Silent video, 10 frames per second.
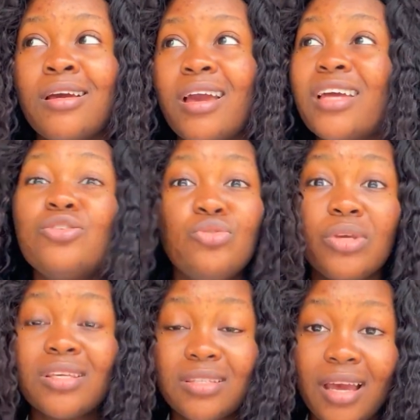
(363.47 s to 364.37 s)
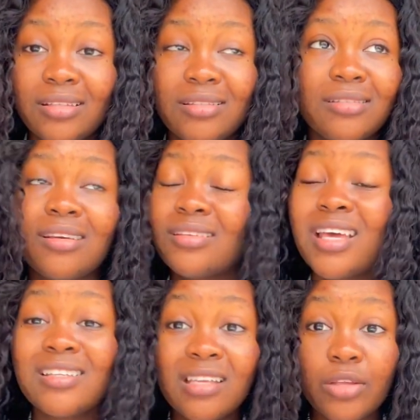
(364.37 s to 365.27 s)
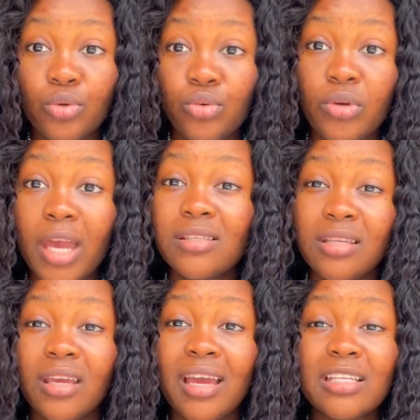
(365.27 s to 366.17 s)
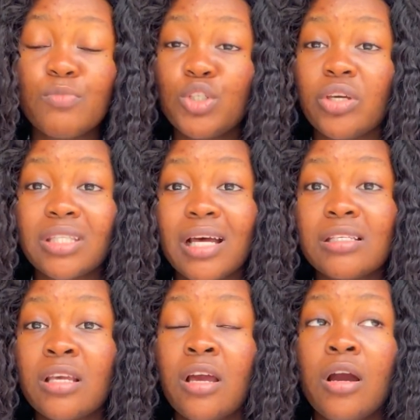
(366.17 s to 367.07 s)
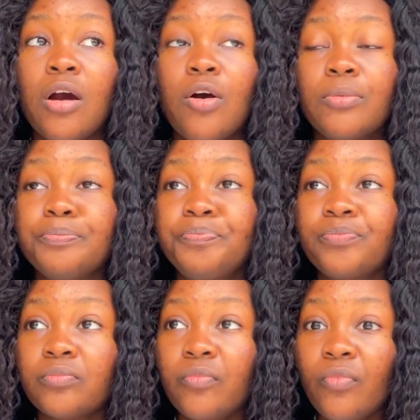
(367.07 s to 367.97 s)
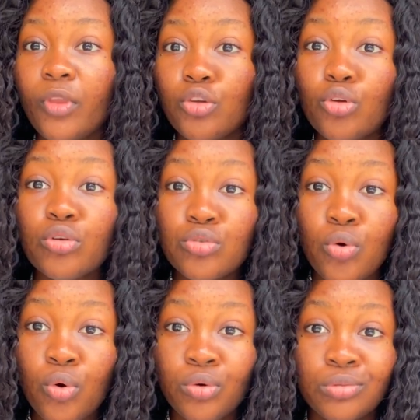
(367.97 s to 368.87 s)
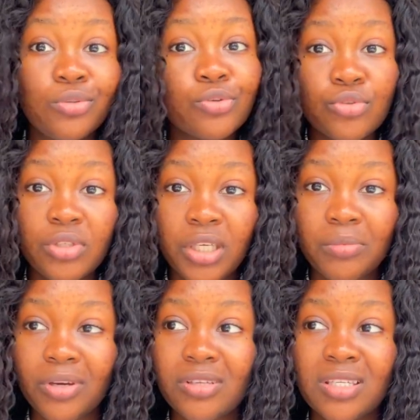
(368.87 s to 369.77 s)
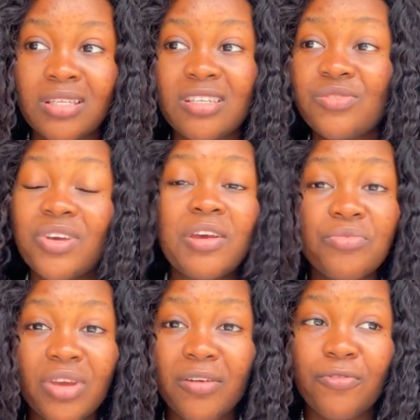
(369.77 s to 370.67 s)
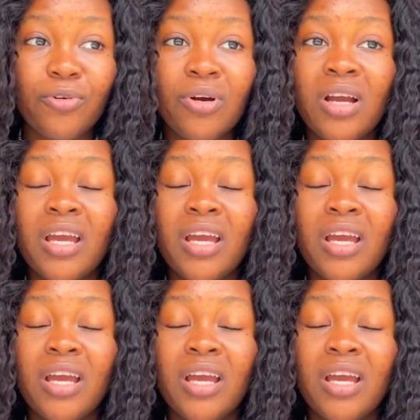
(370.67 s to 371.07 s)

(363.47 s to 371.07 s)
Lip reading: any UK site, yes, any site on UK, I tell you guys, make sure it has .co.uk, because it's very rare for